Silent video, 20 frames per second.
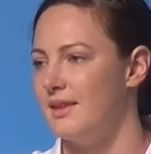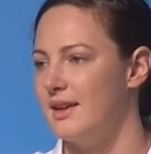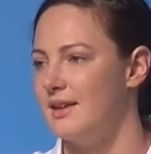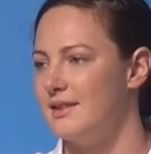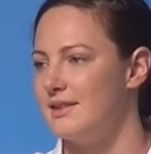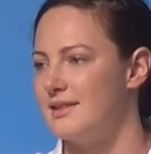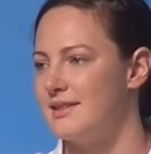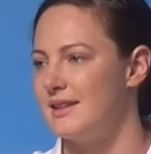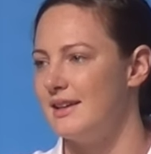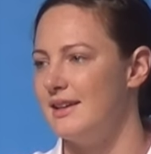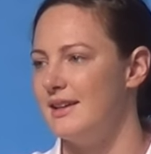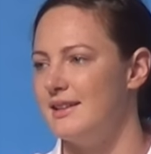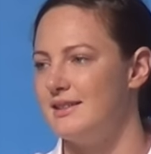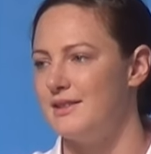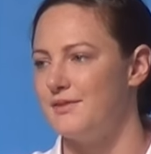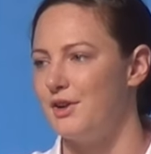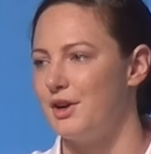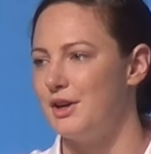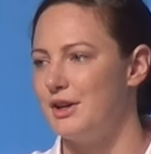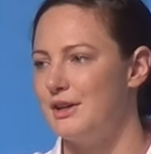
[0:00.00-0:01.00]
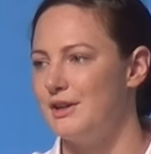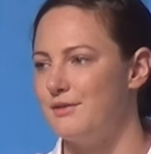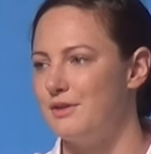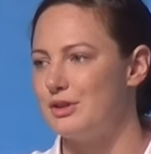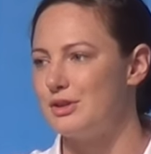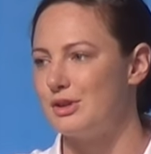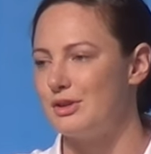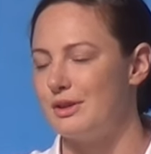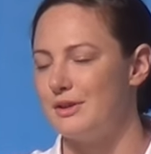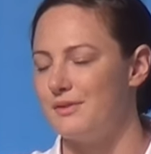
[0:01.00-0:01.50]
it's a very
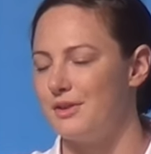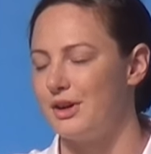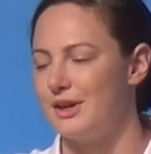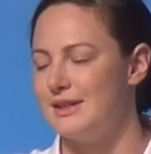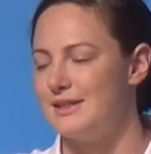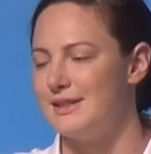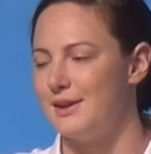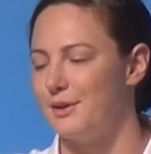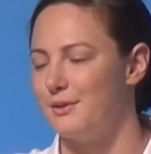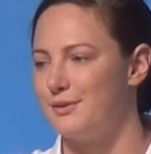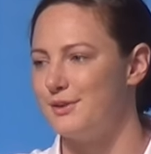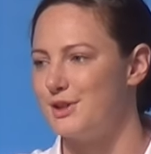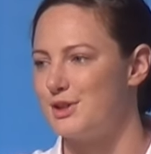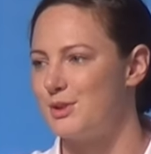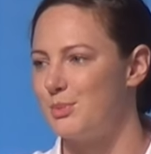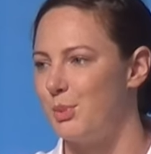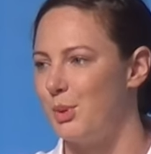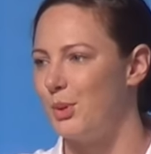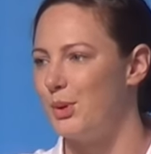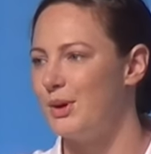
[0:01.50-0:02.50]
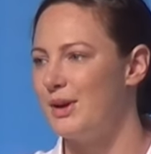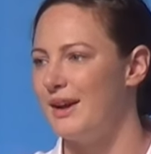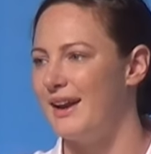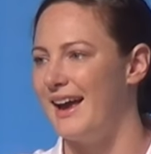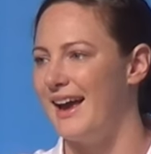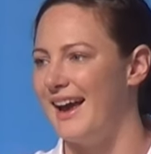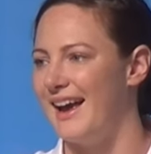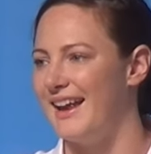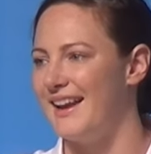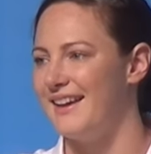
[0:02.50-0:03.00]
individual and a very selfish sport,
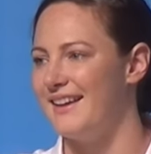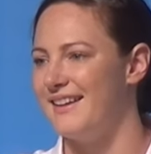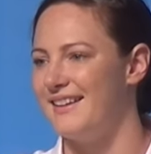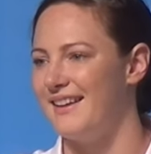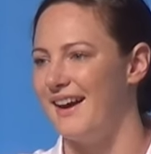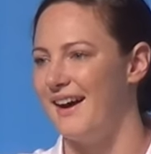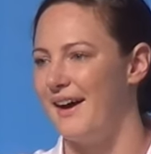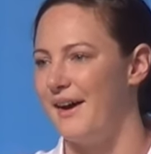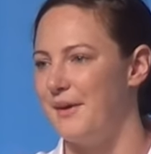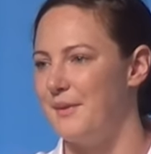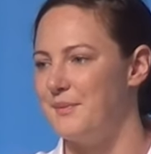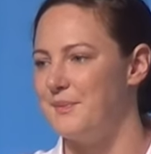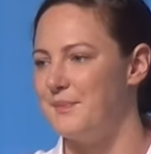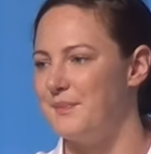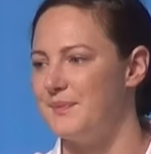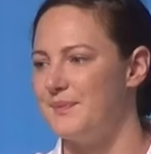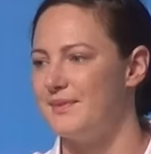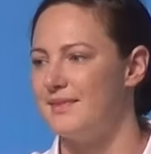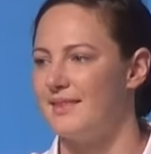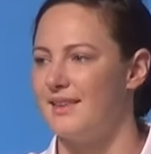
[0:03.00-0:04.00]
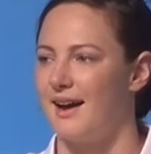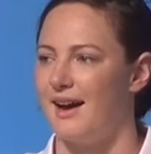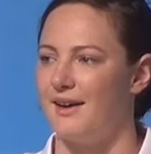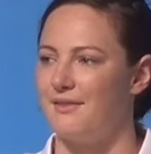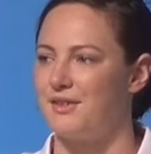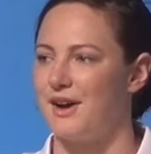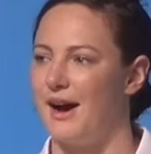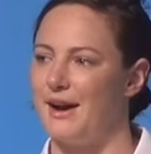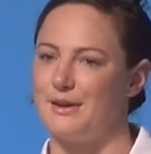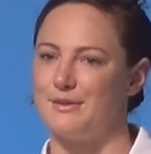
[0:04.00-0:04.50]
and
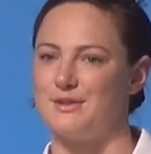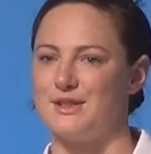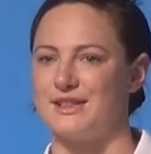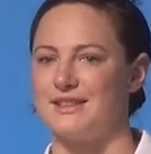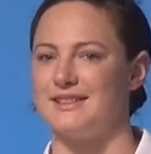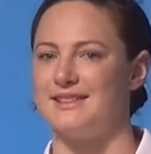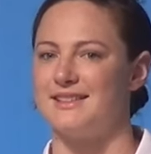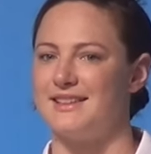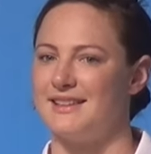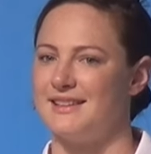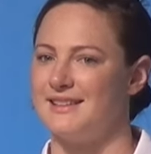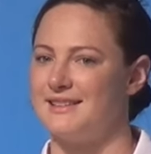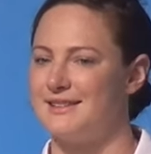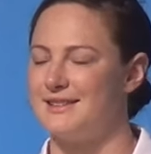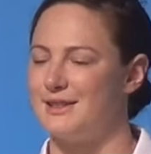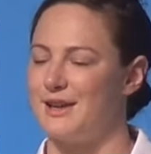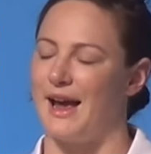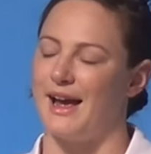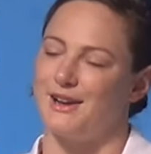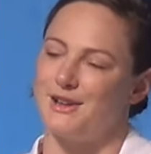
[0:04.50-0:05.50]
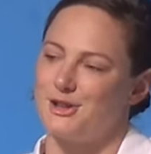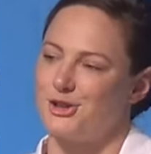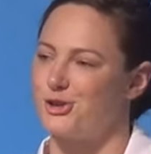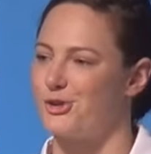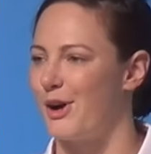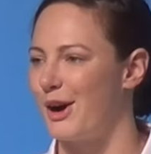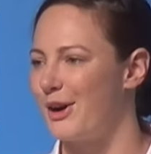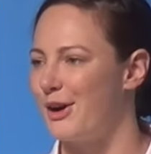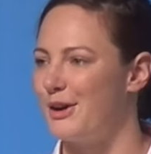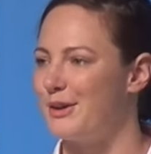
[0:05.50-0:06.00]
I've kind of just had to
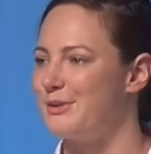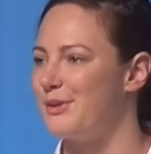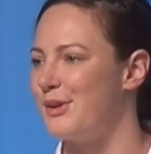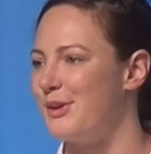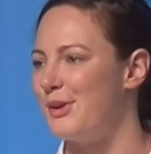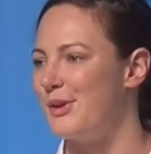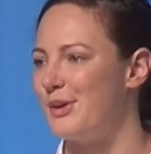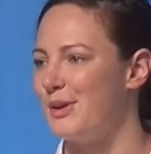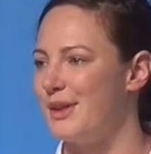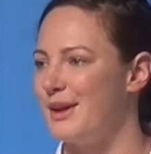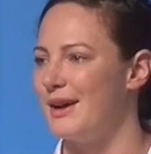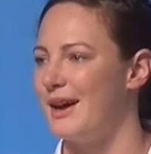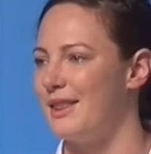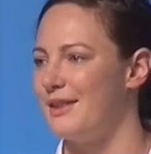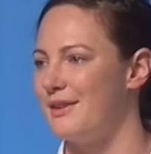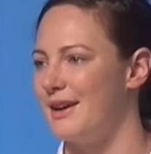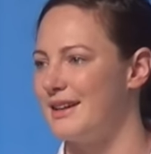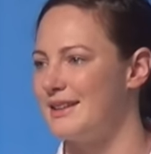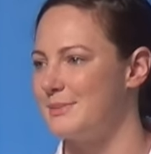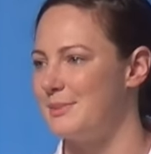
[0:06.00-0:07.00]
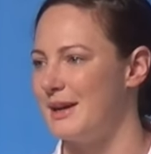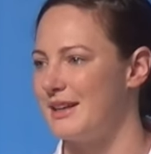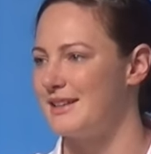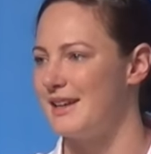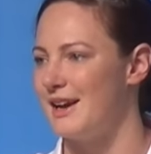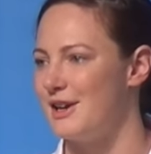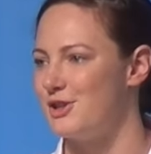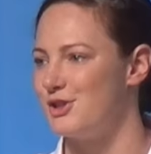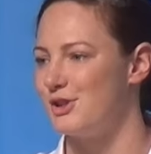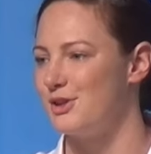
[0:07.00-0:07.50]
shrug off all the other
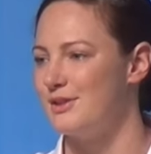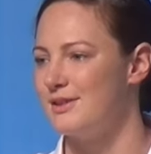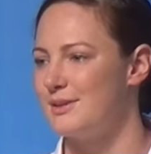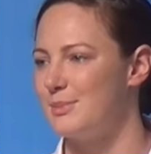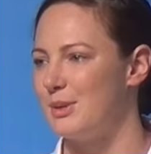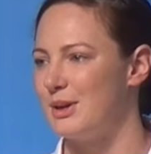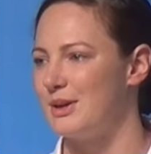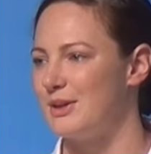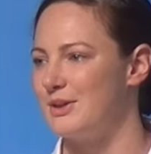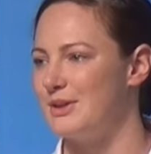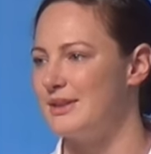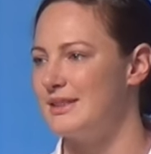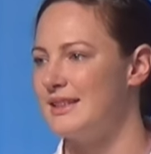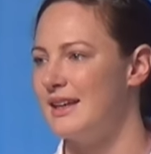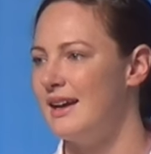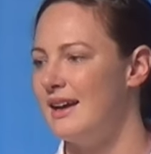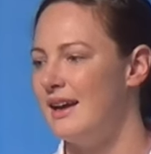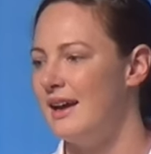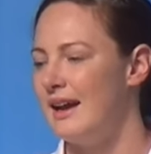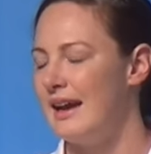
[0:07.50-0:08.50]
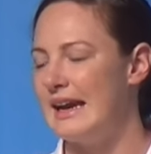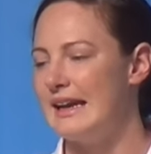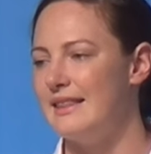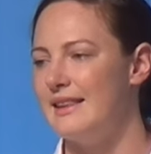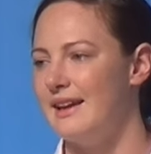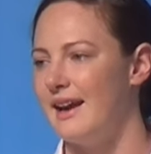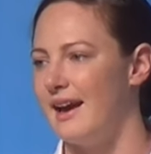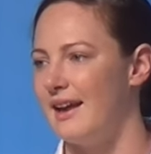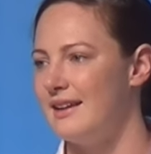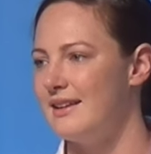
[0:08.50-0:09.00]
expectations, because in
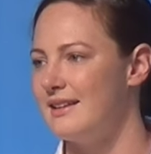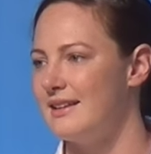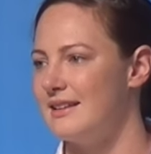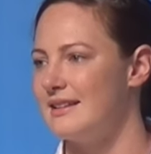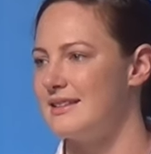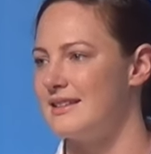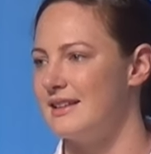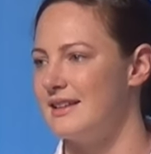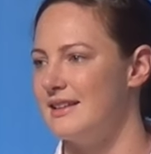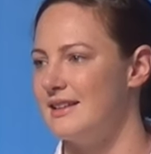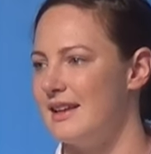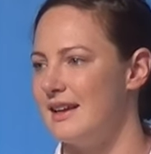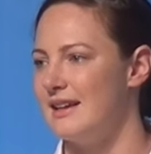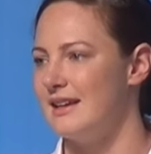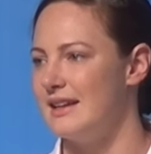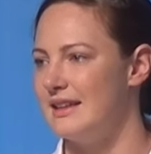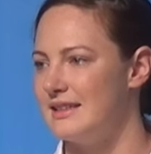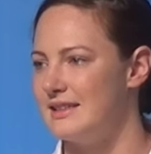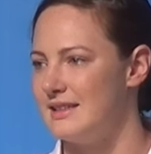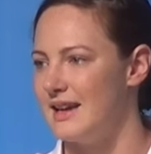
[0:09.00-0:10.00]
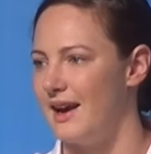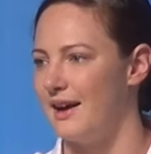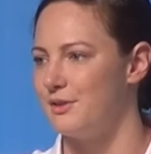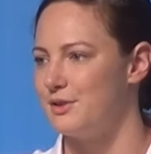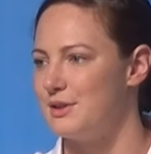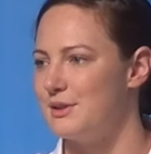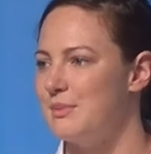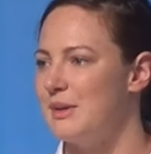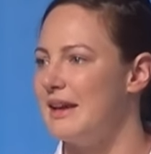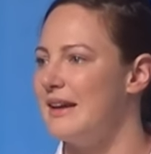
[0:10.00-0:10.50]
the end it's down
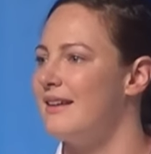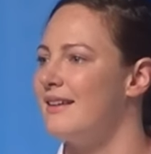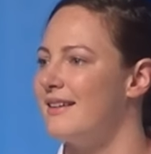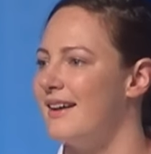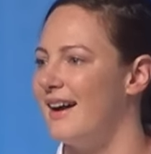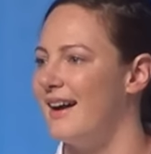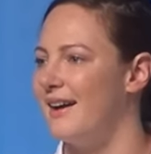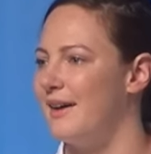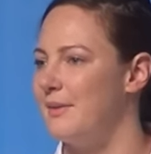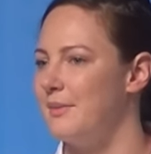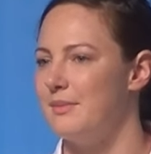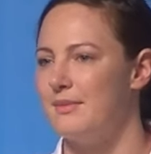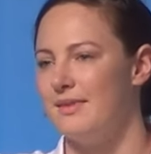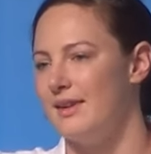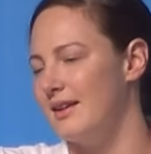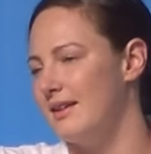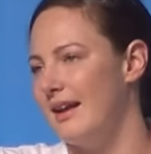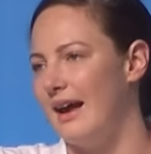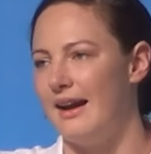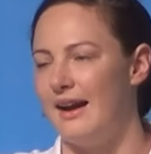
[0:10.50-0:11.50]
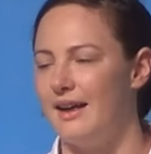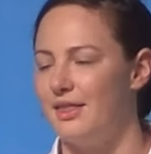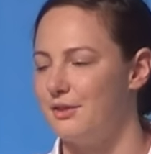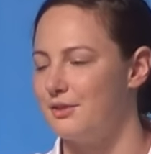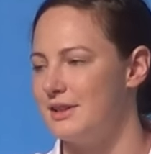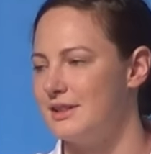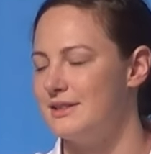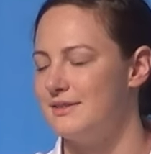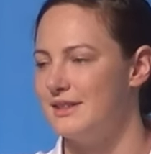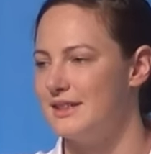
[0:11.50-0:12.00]
to me, and the
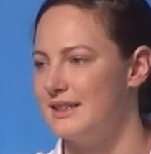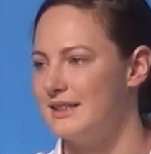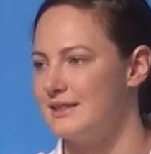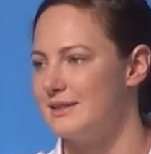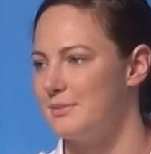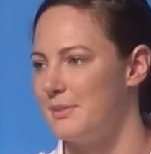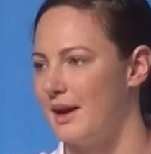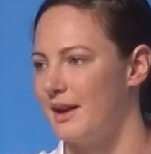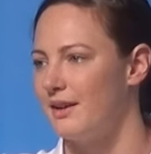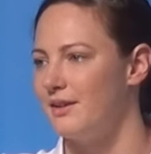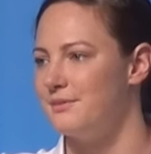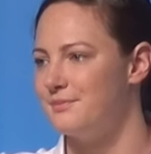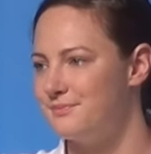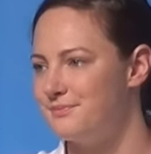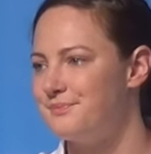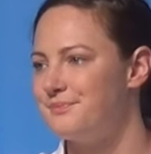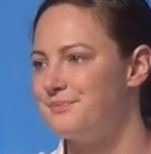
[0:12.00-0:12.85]
rest of it doesn't matter.